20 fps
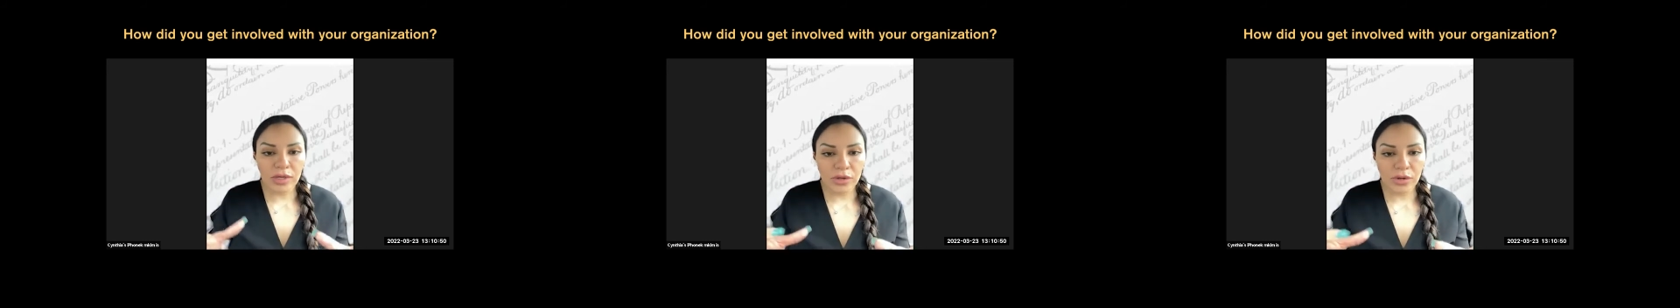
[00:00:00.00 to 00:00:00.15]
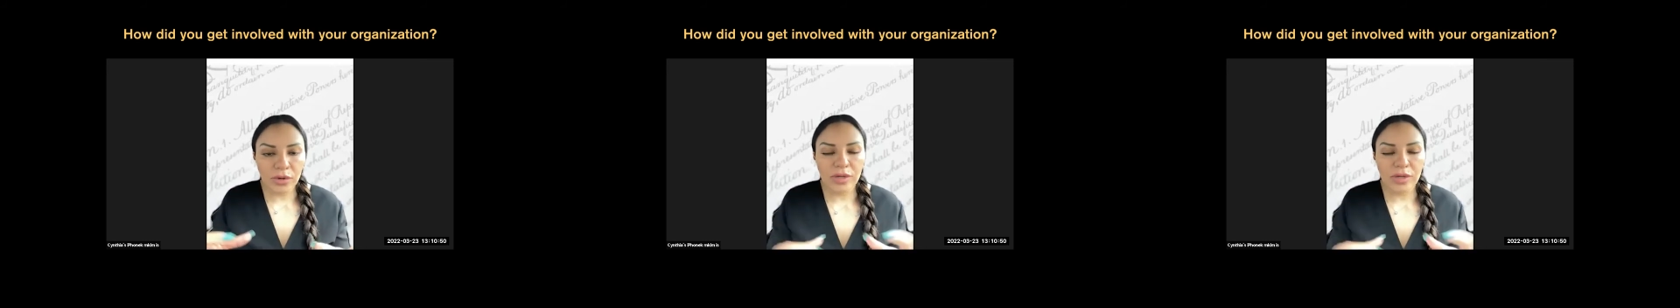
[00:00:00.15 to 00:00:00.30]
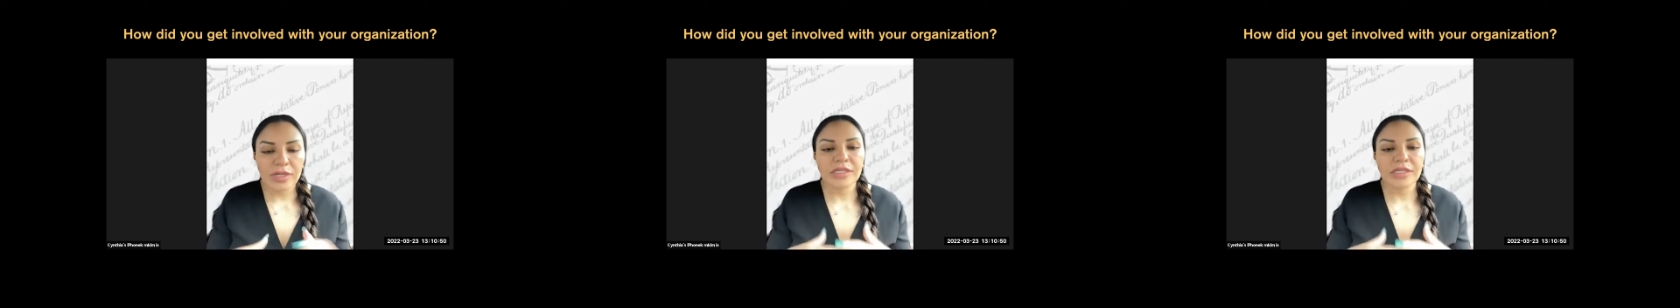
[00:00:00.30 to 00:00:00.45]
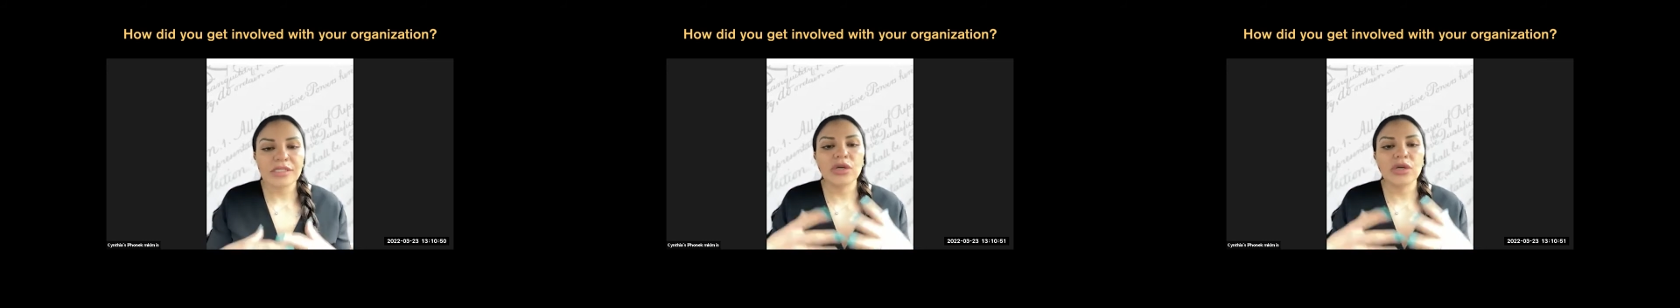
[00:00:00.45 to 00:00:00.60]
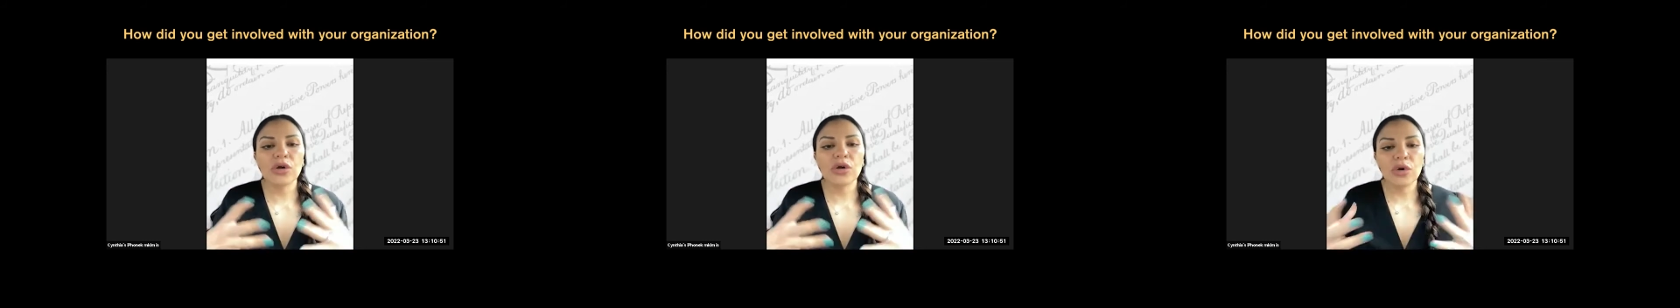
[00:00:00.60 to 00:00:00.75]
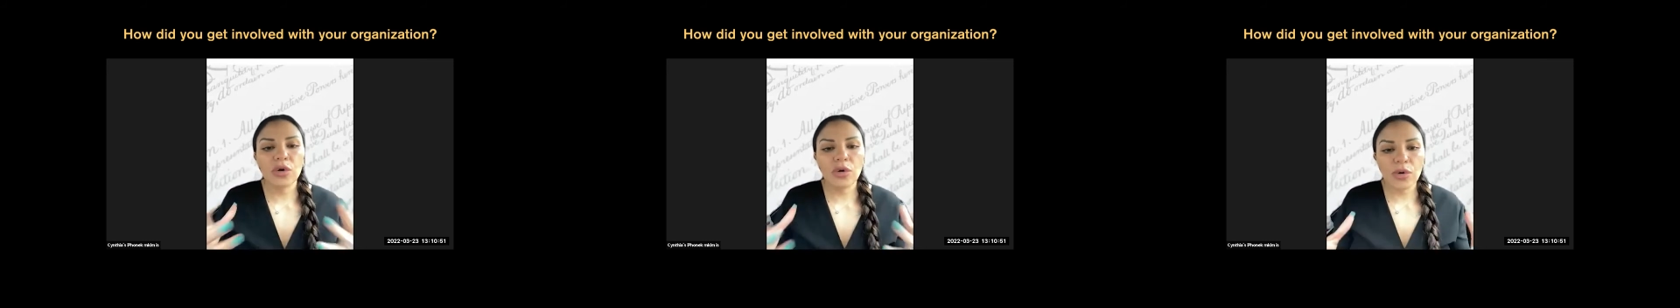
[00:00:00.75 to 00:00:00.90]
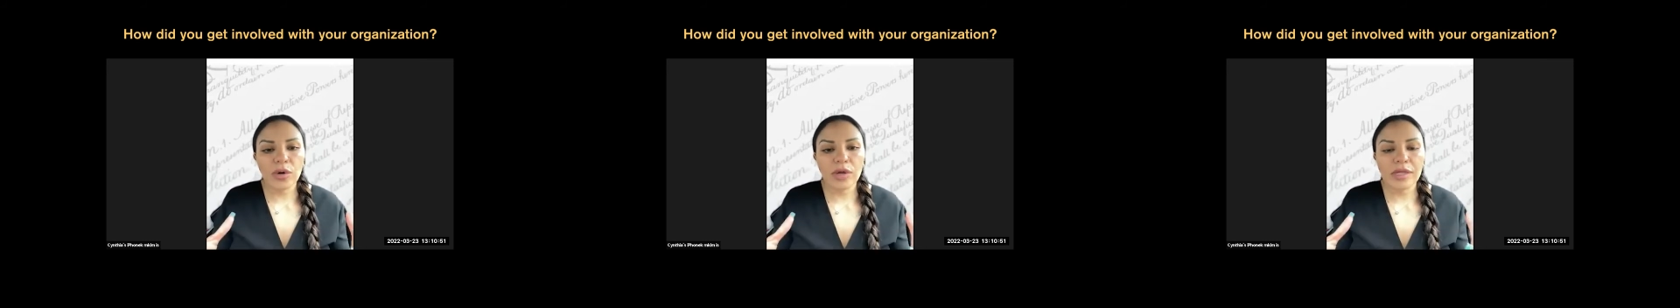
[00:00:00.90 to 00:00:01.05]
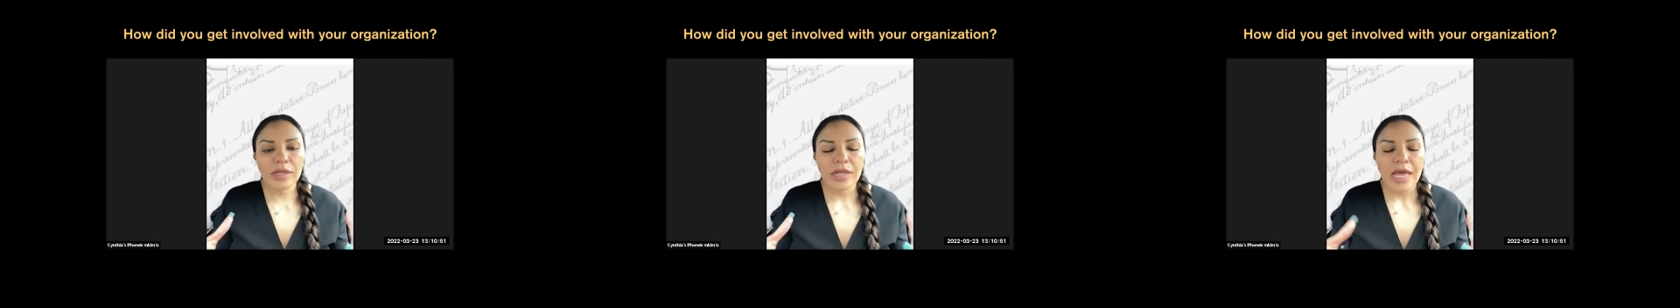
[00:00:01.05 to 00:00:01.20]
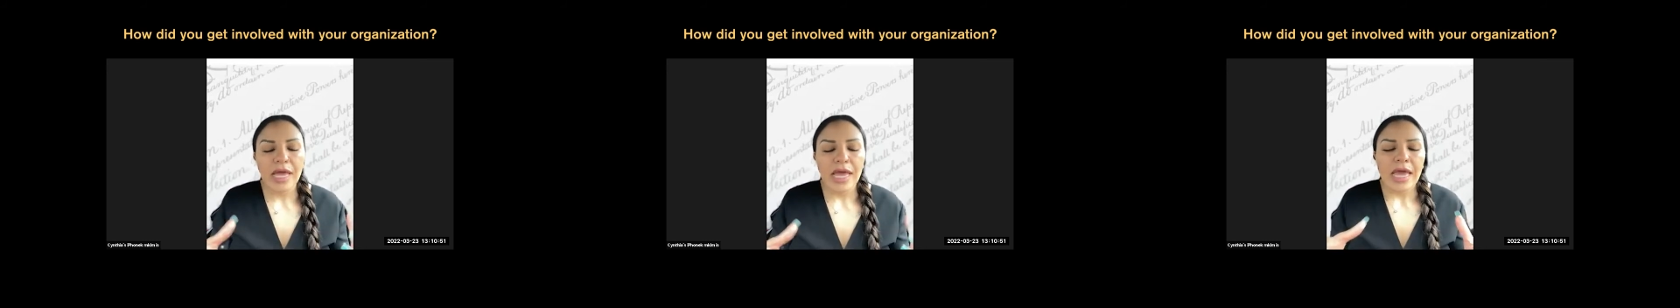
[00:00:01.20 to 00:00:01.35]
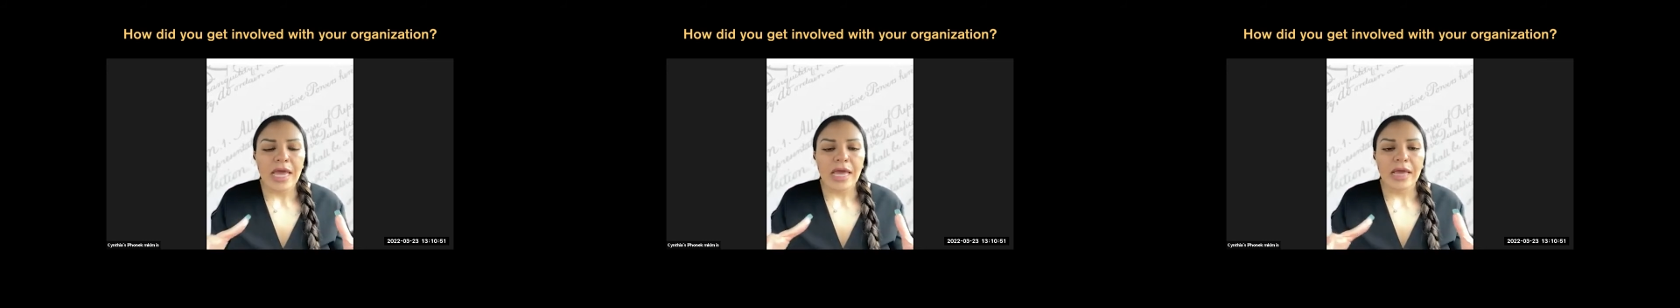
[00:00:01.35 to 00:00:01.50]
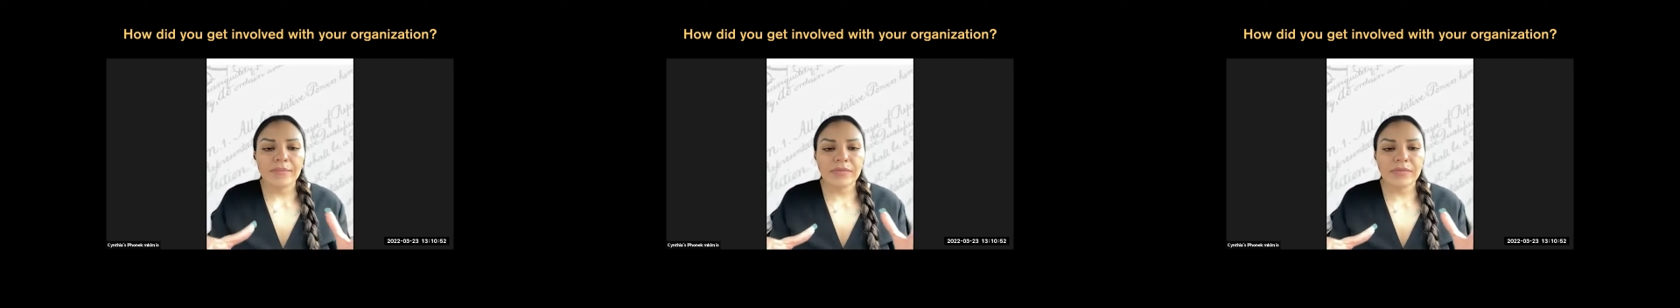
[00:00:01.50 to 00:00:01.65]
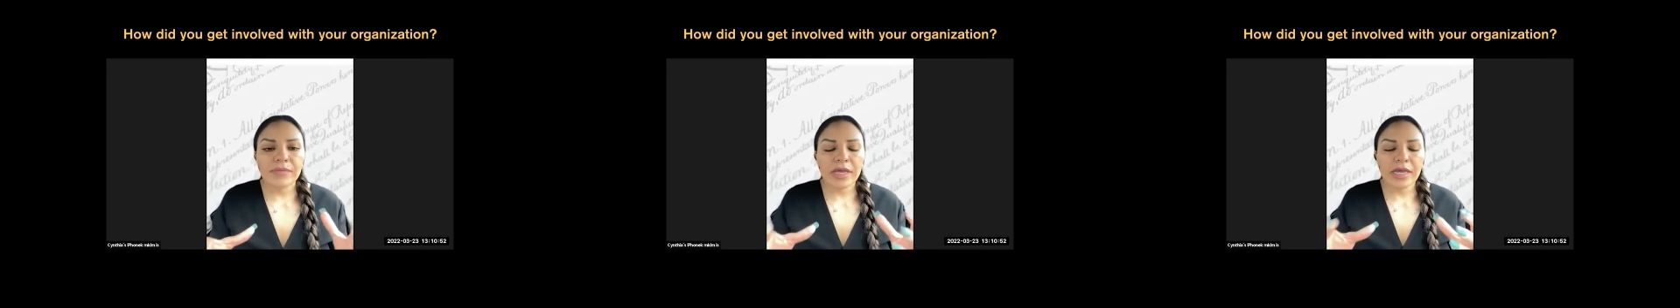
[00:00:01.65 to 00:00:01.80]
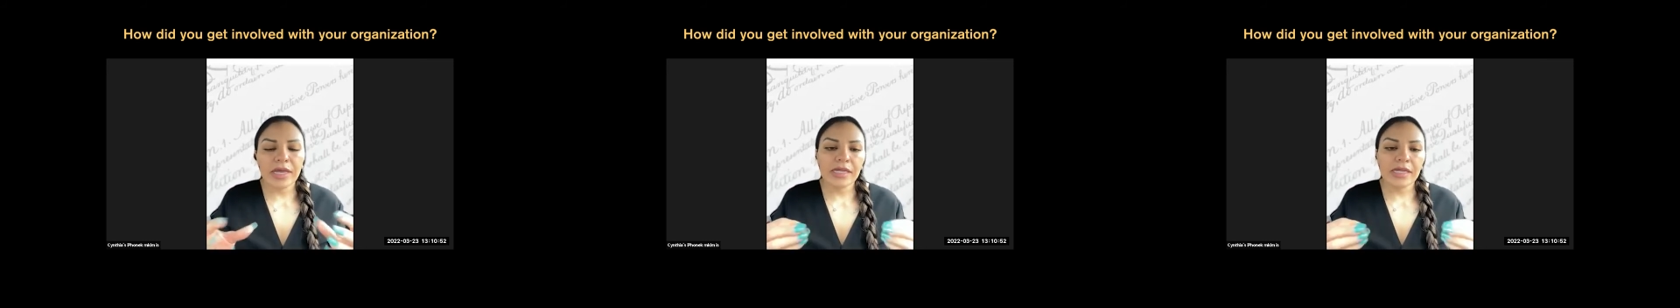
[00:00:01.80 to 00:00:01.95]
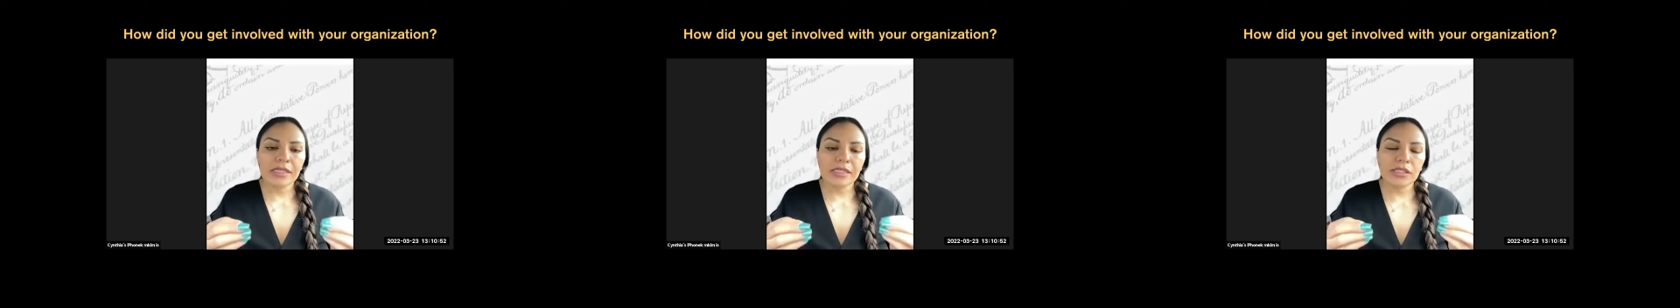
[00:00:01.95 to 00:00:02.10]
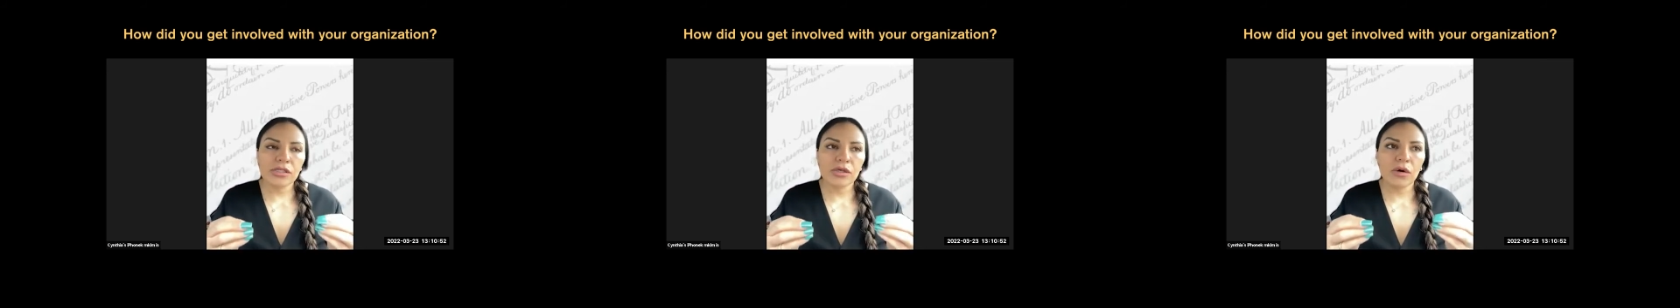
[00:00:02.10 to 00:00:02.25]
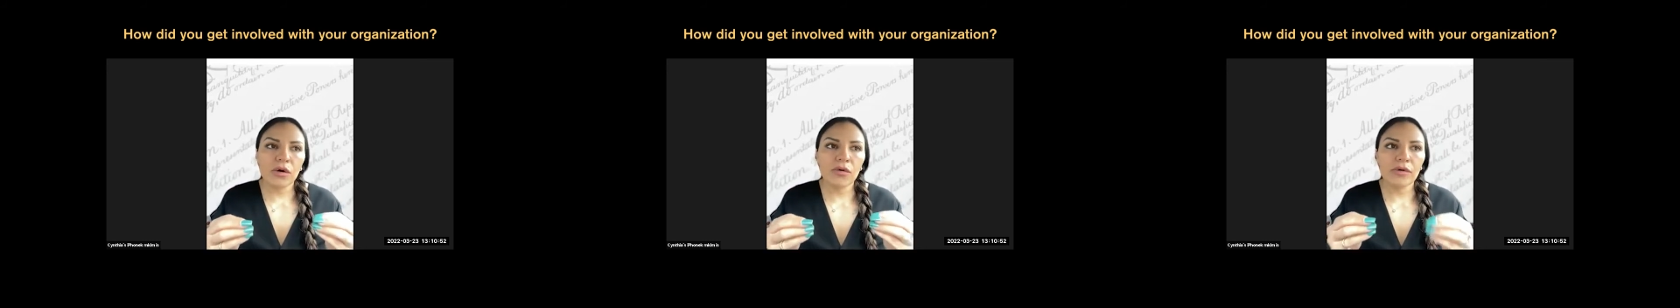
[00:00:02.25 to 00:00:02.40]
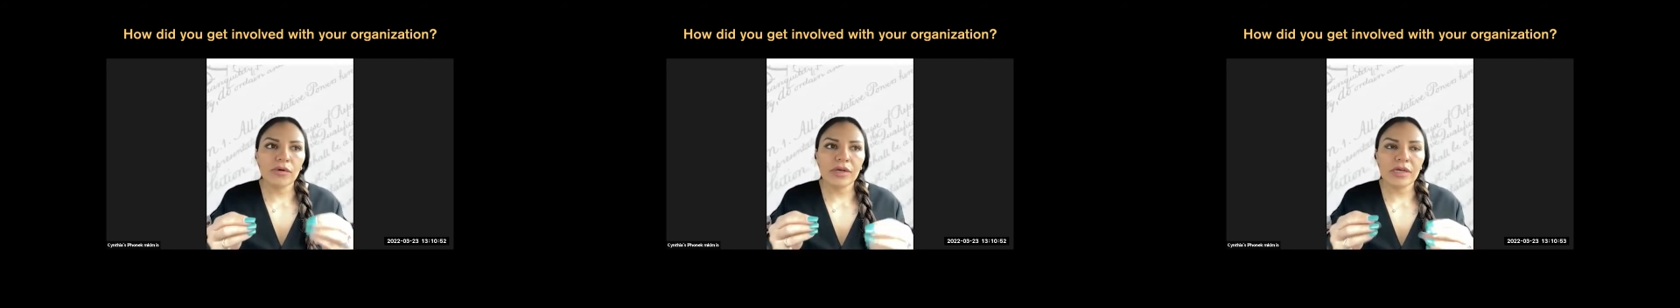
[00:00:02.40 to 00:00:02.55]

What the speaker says: and it's growing. It's so